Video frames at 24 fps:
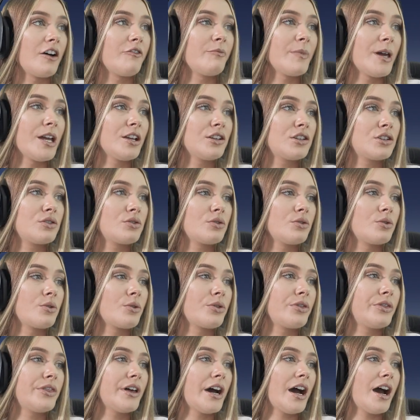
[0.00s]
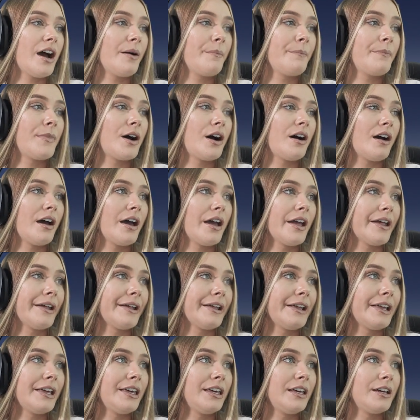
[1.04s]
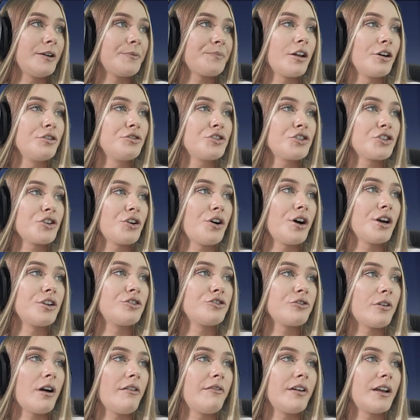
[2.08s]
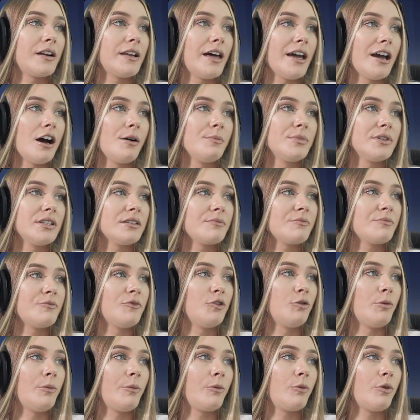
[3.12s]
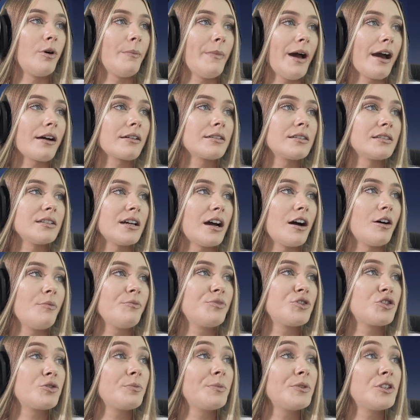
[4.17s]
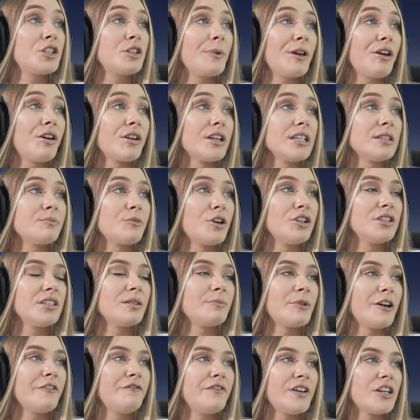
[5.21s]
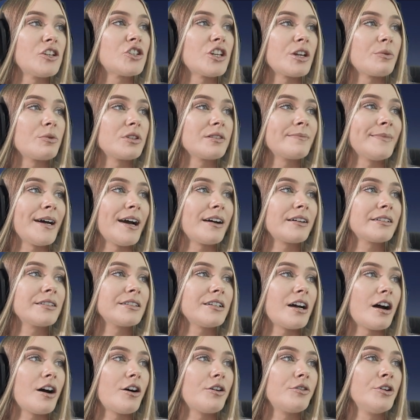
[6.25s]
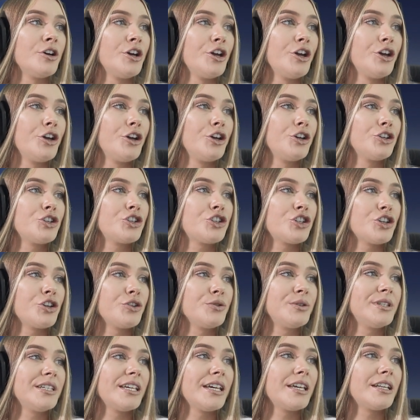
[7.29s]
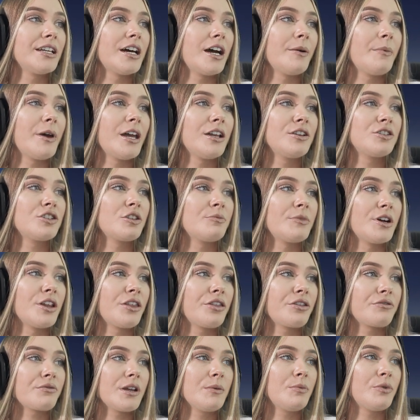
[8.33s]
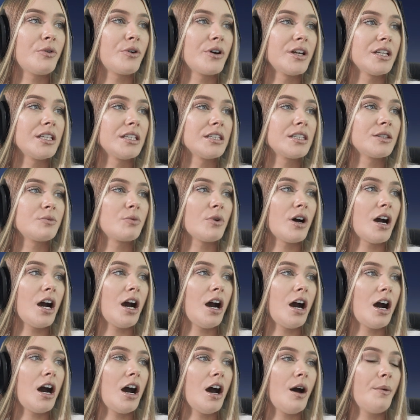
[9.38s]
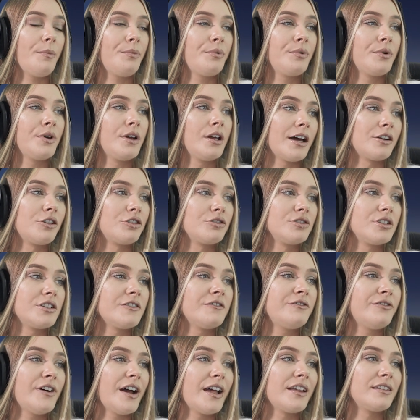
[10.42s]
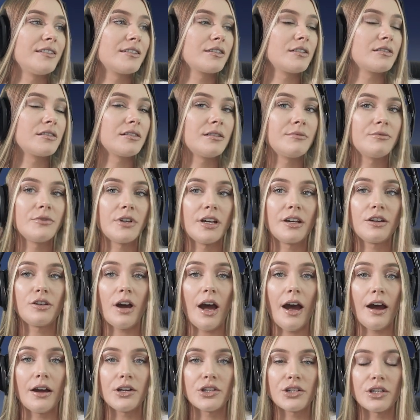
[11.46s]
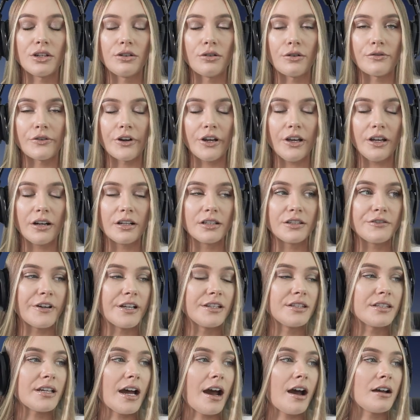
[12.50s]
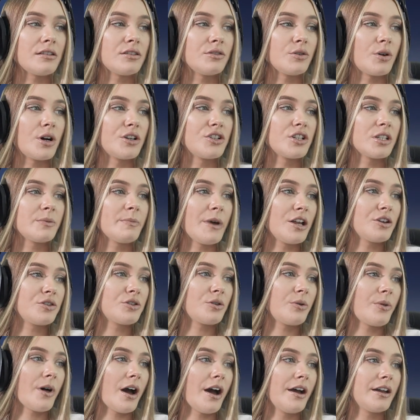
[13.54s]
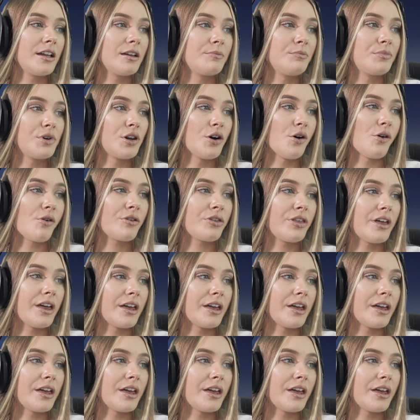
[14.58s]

I've made sure that my close shot and driving layups were maxed out. To be honest, most of my finishing was maxed out. Shooting, I made sure my 3 points were up, and on defense, because I'm like actually not very good at defense at all, I just made sure that I can block